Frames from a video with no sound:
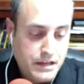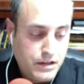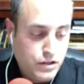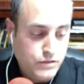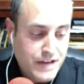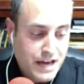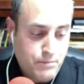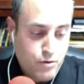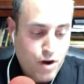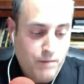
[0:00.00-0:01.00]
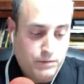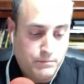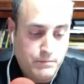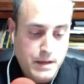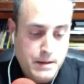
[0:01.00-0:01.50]
you've got a
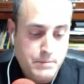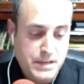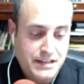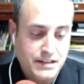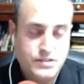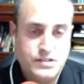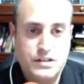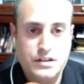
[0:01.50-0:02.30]
problem because